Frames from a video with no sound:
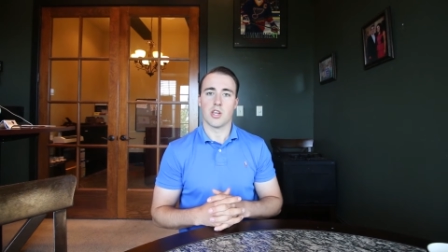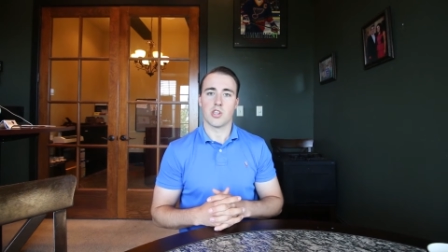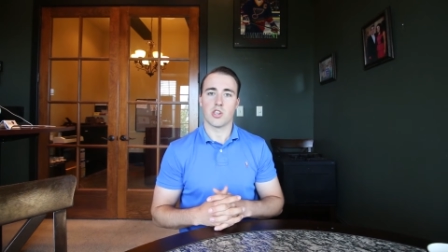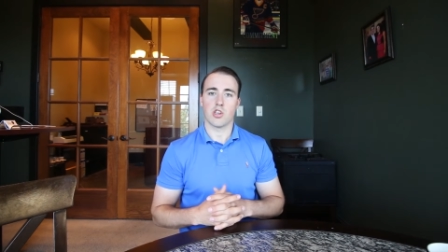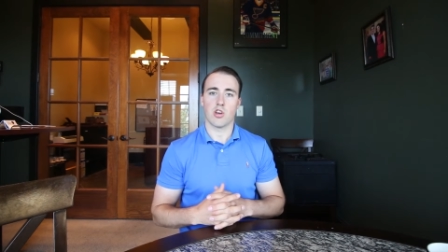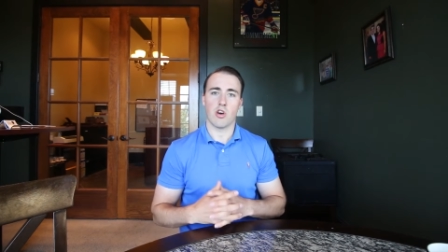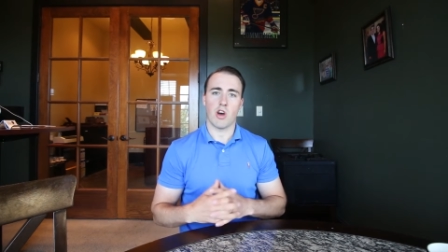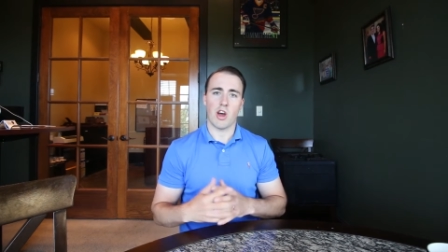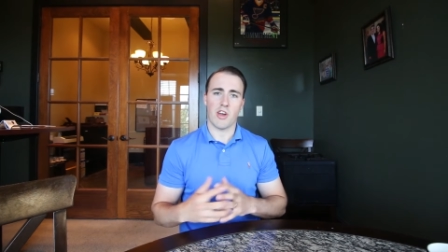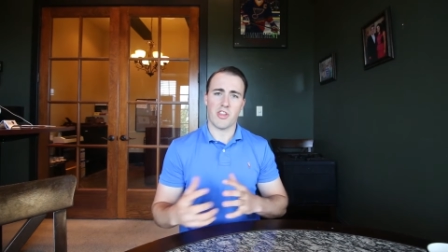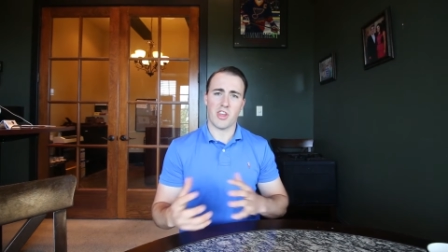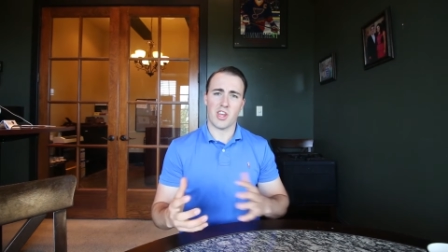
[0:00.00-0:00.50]

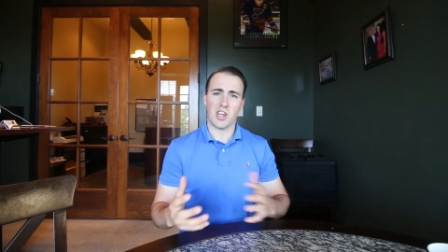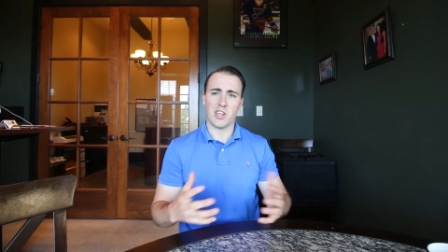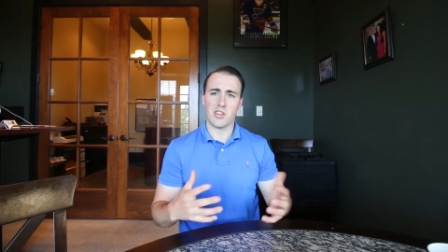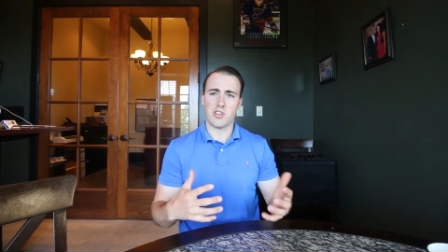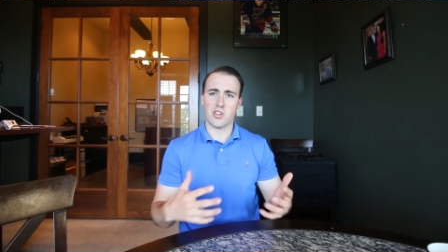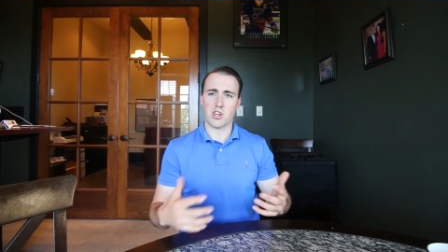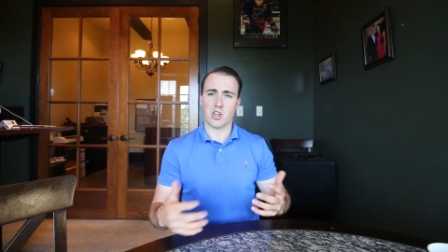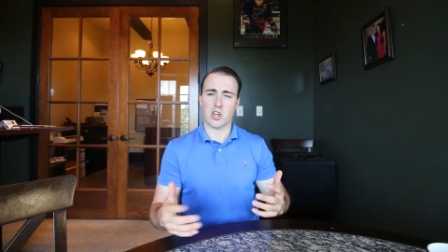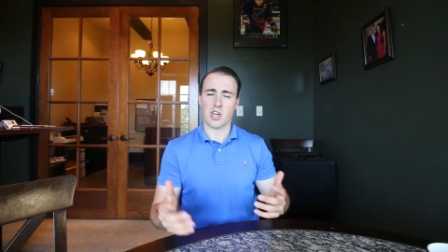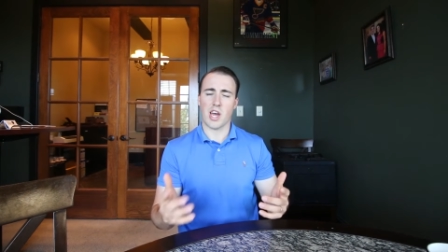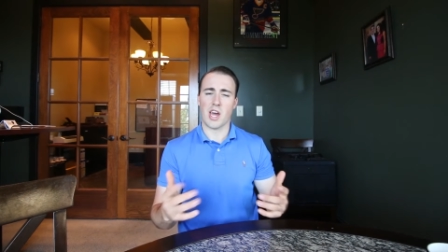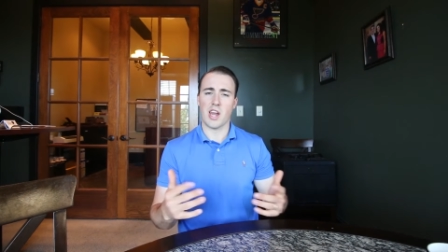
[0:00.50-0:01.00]
So I think it's
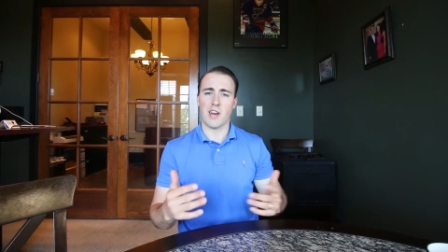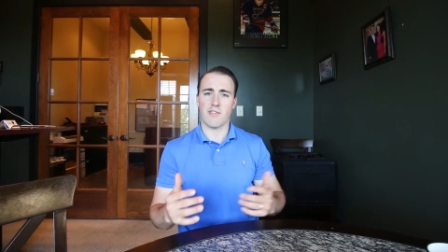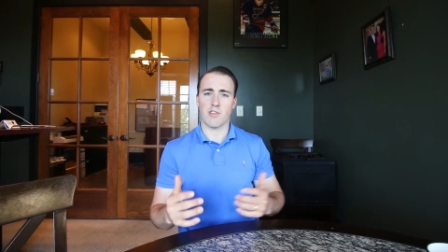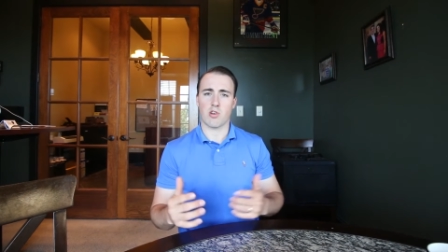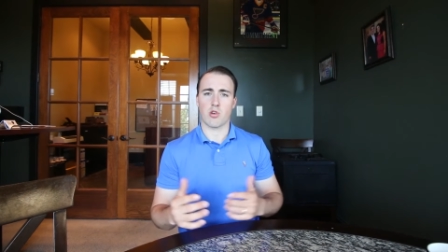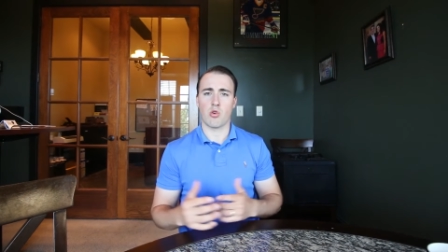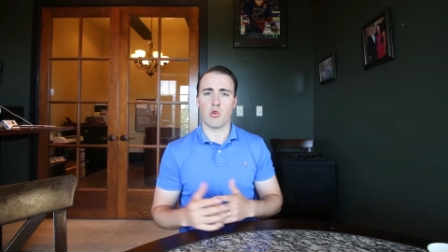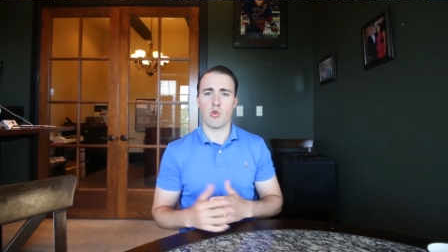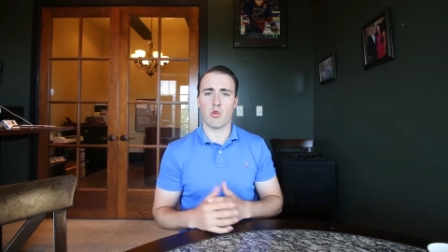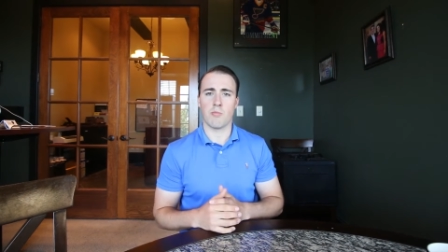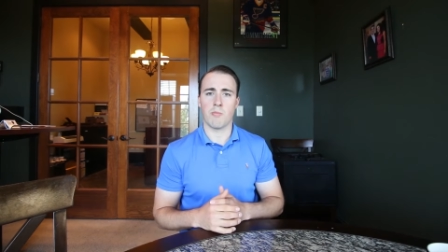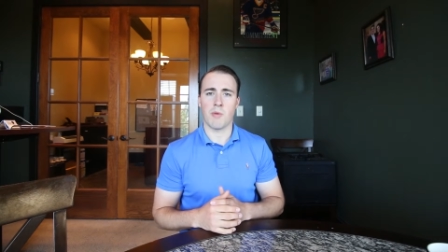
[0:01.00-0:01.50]
a kind of a
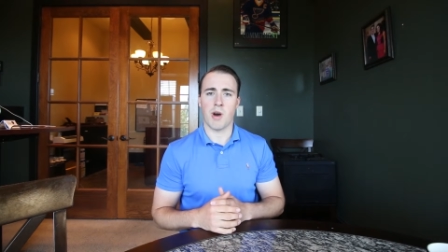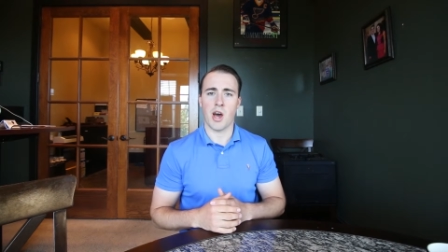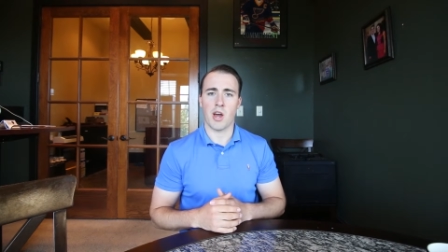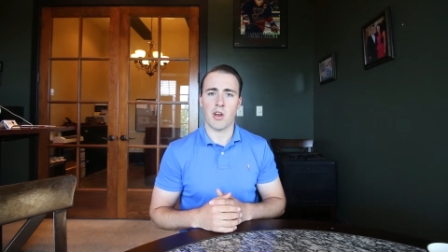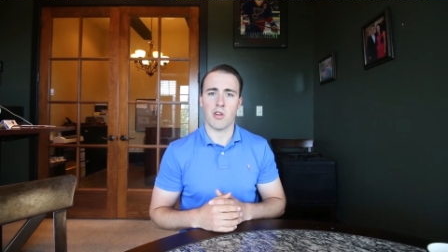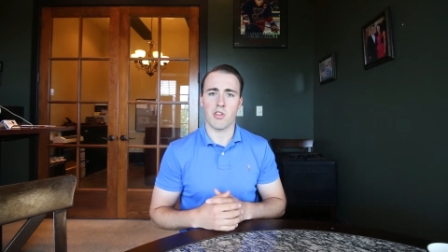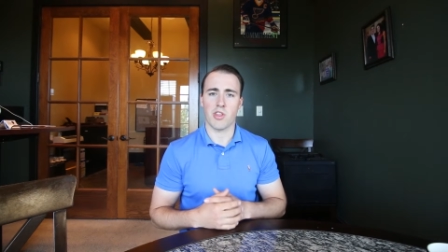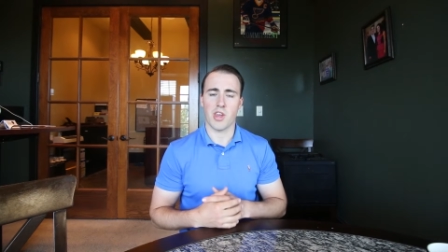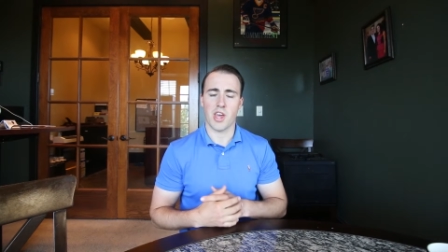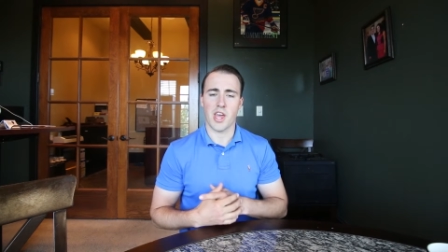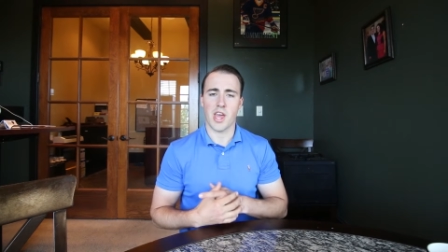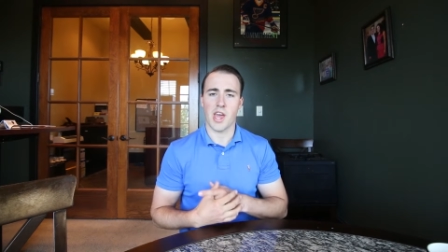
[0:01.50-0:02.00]
cool
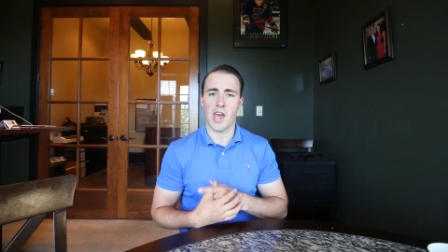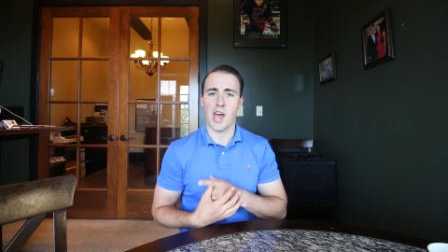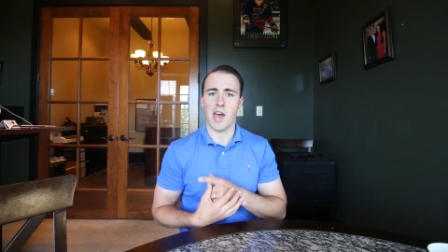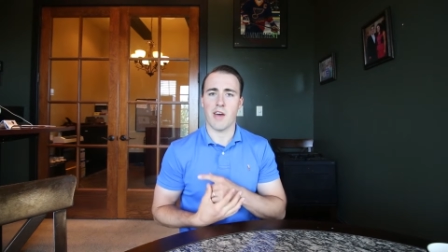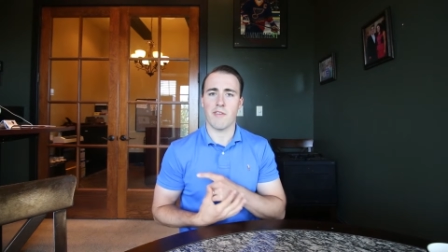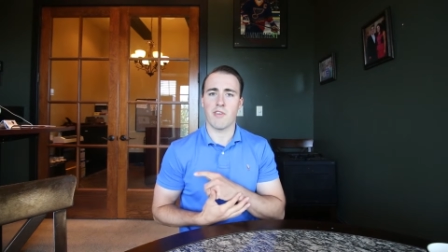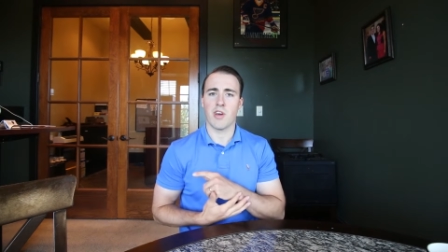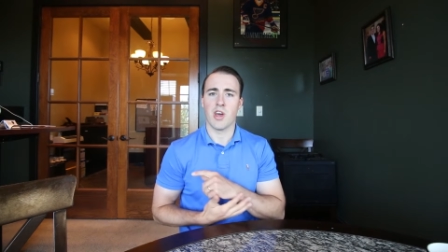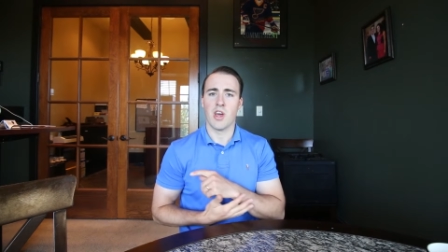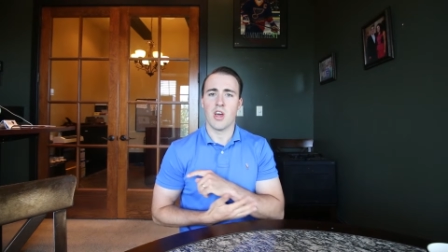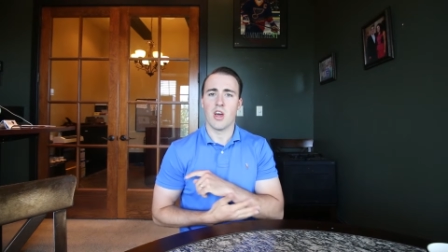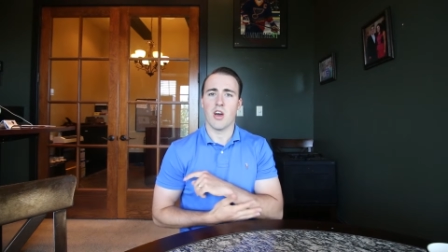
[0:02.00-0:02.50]
model they
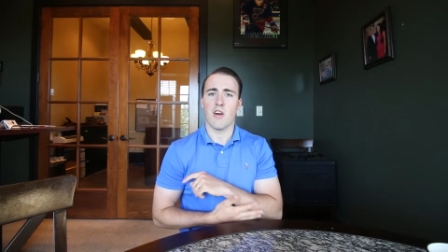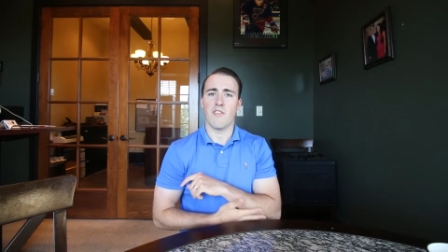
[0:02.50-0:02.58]
have